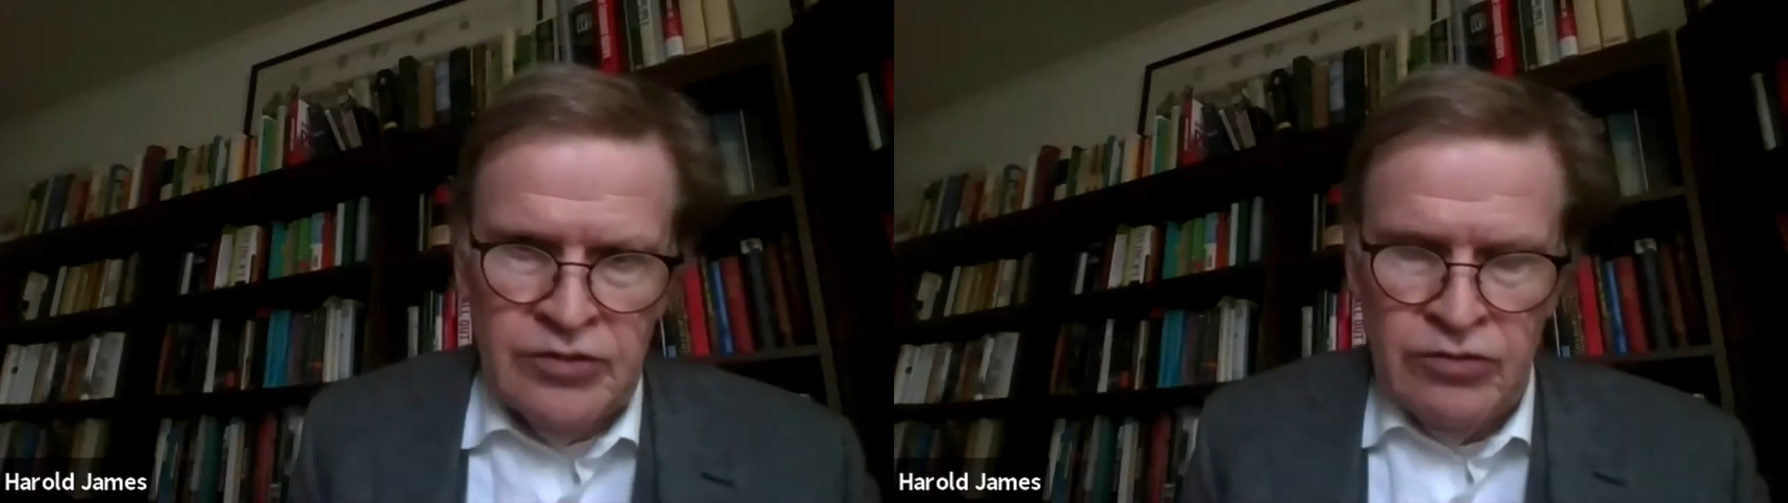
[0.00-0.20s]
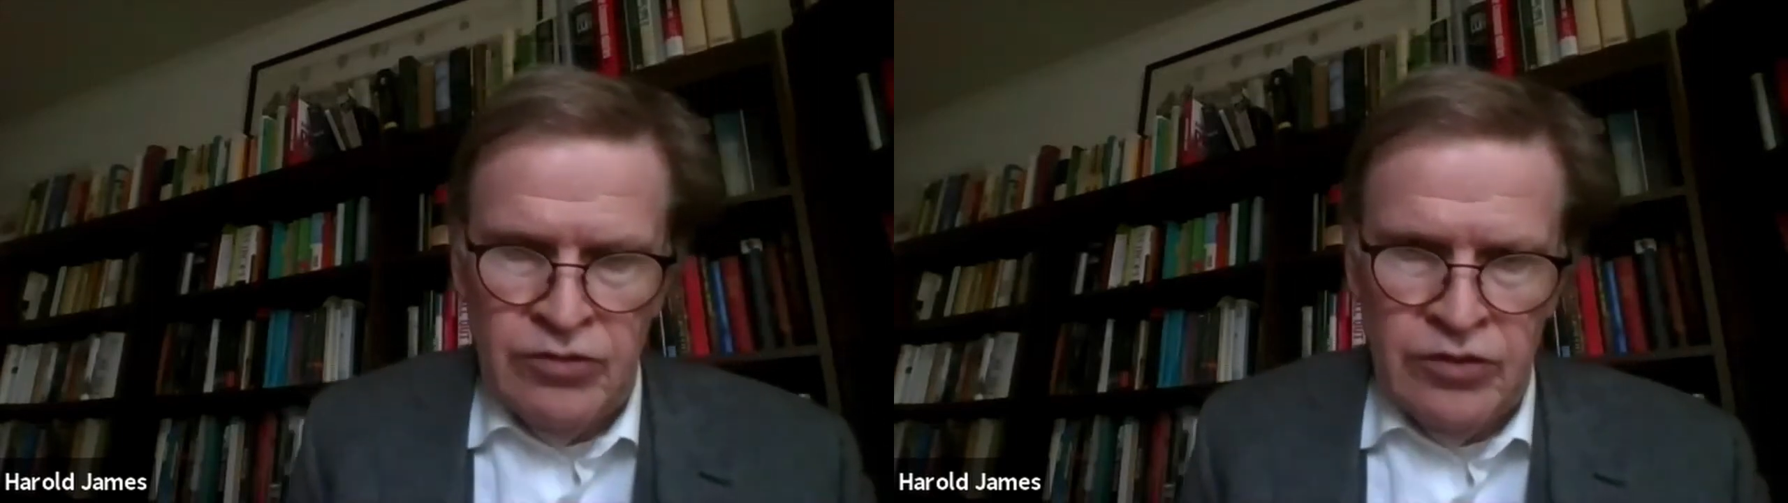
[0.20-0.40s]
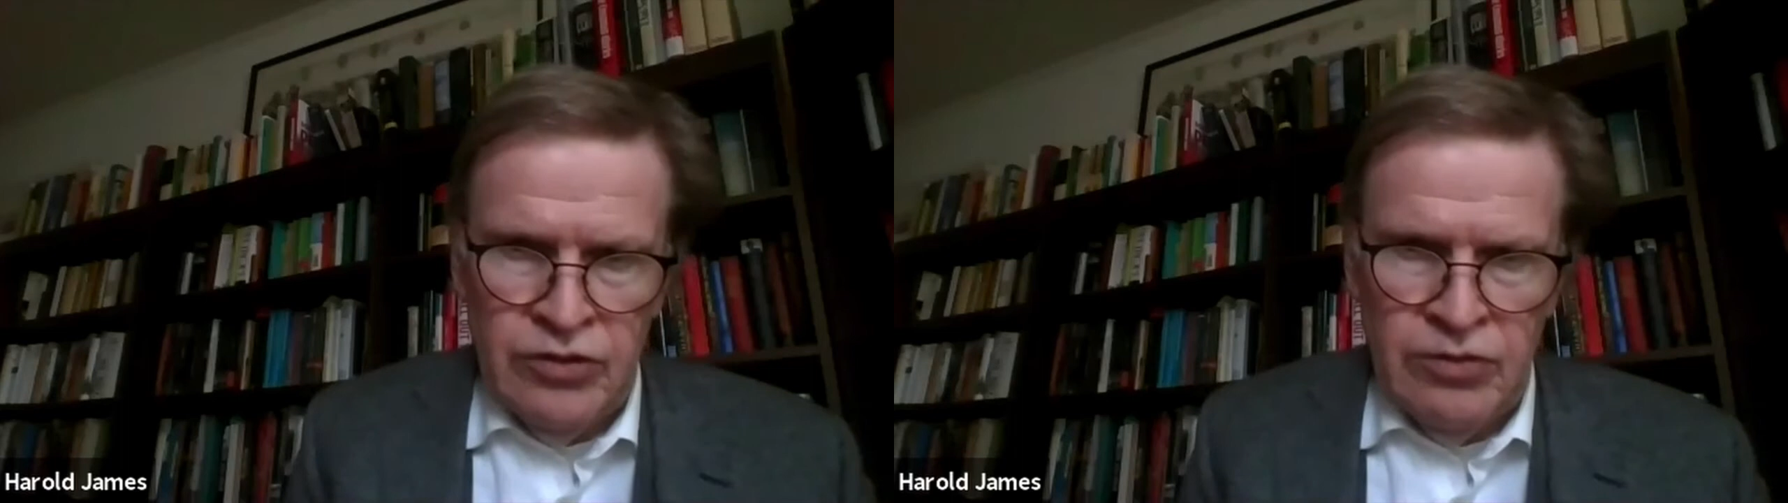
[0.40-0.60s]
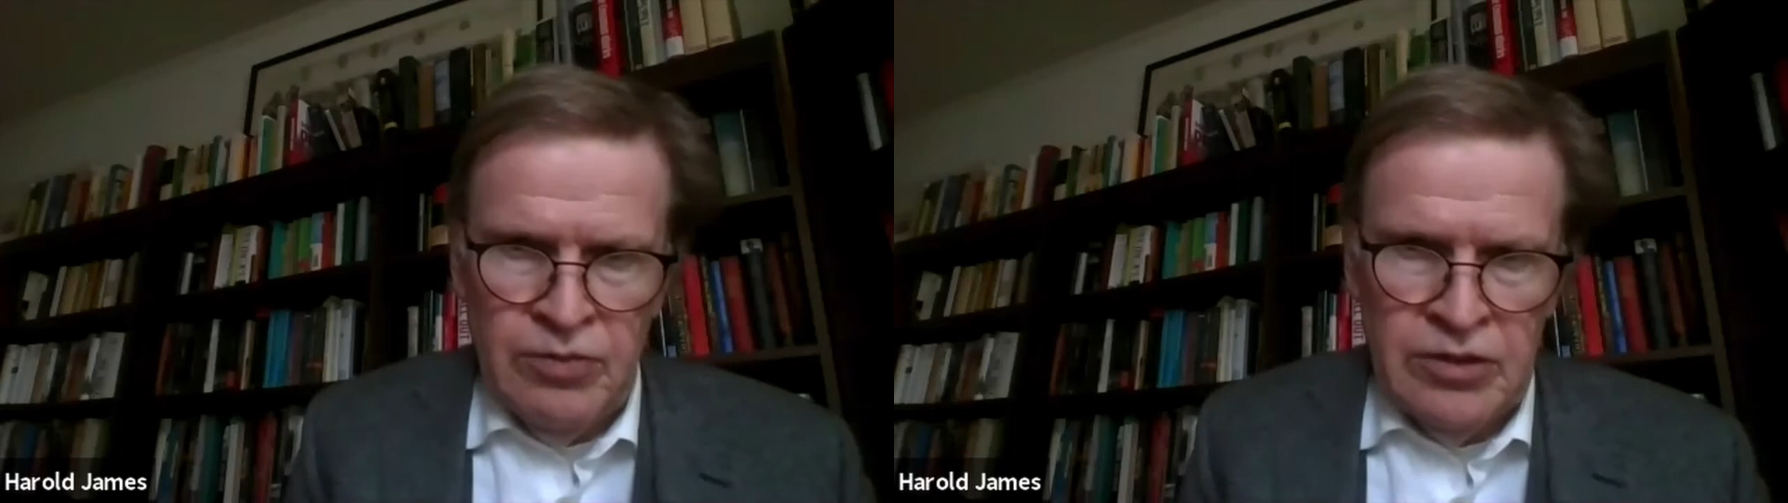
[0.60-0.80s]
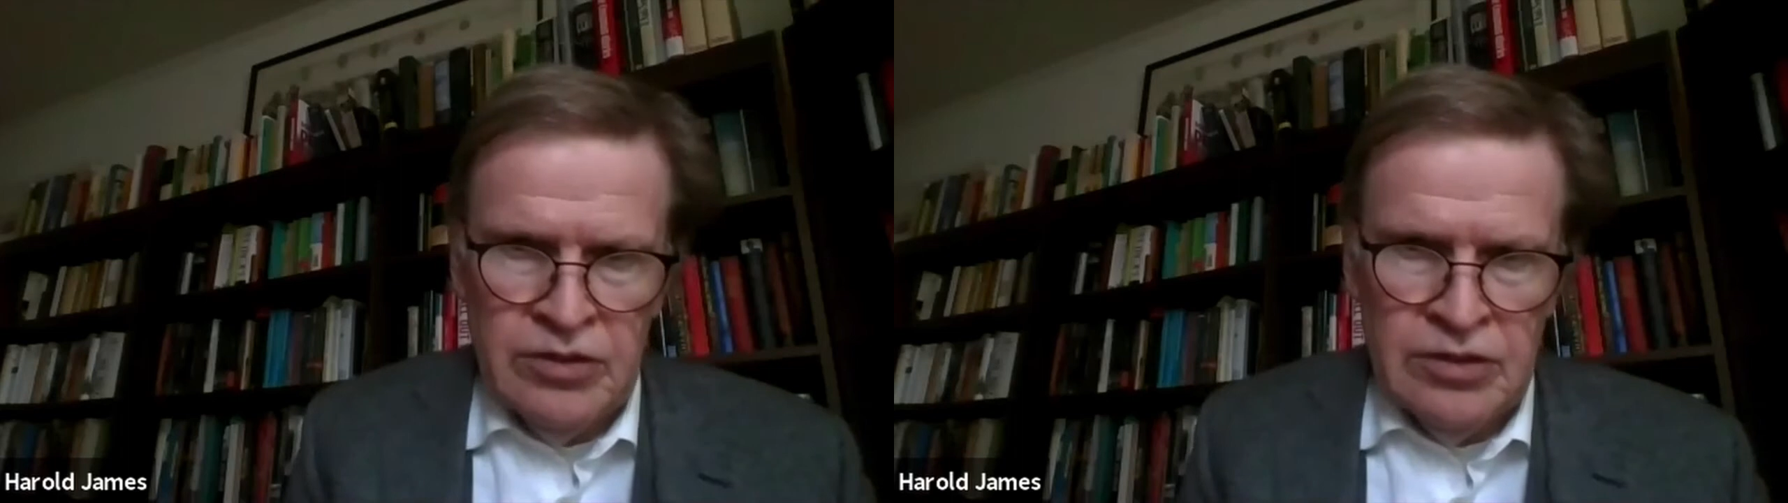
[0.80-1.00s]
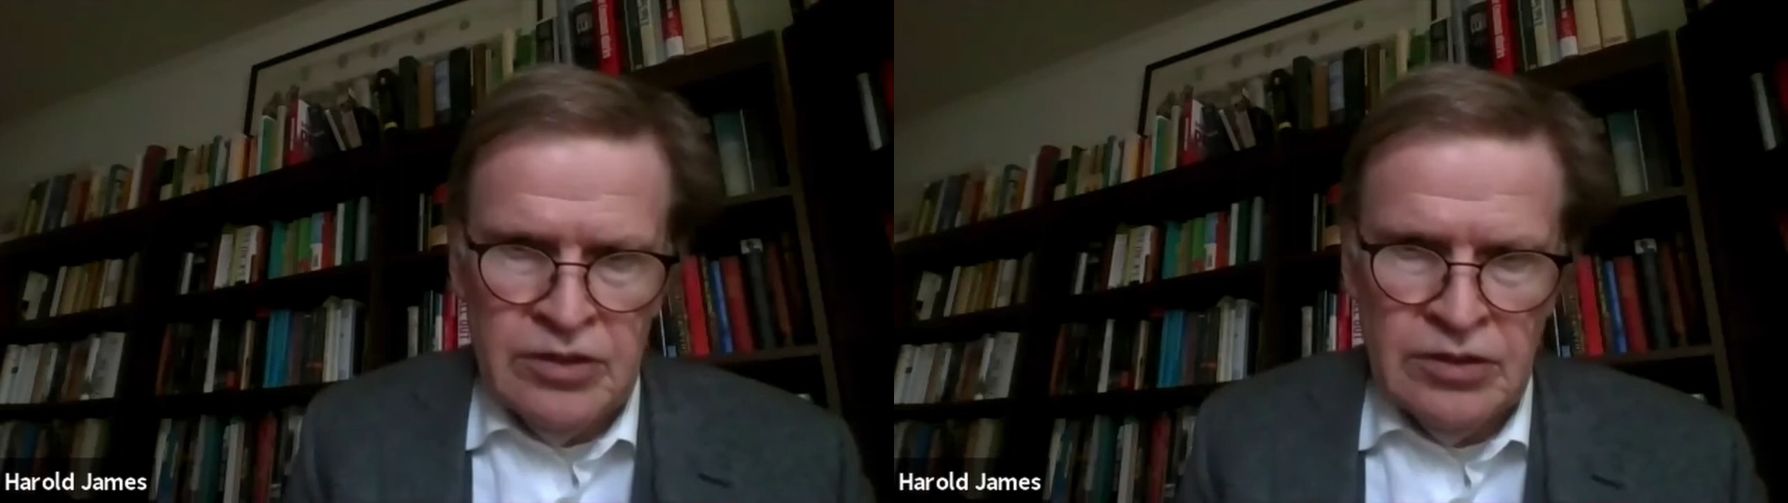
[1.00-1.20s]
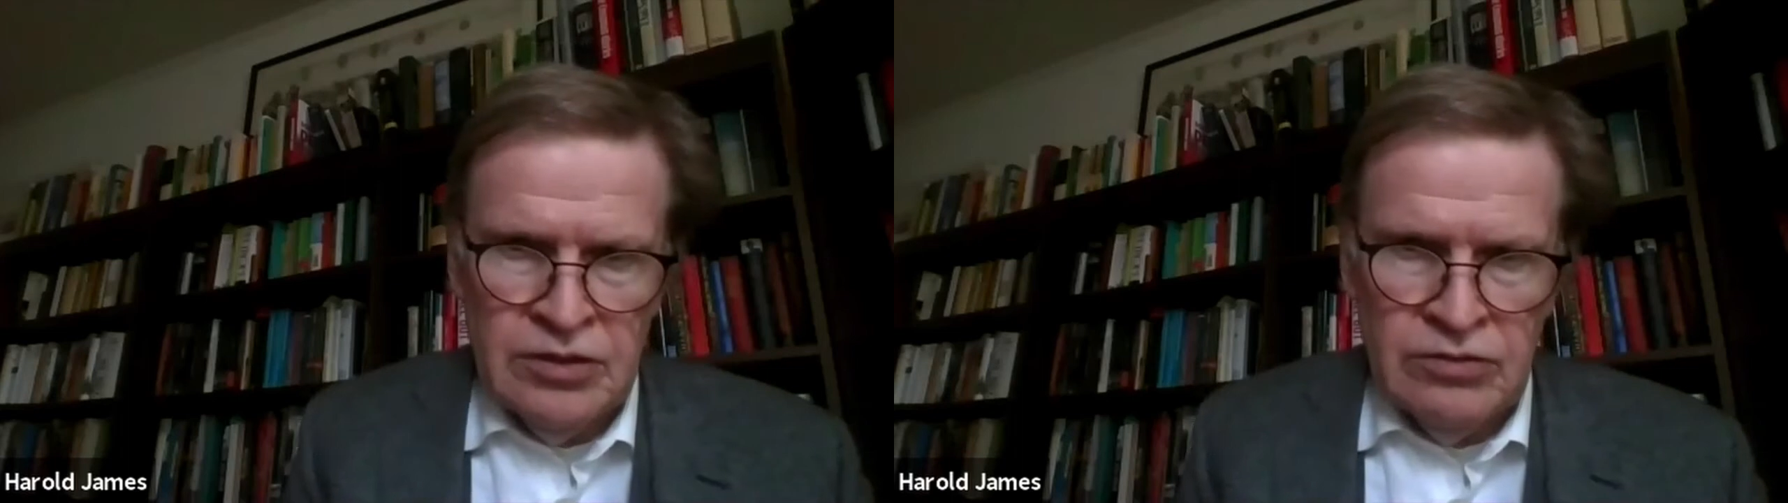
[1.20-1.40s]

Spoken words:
So the Europeans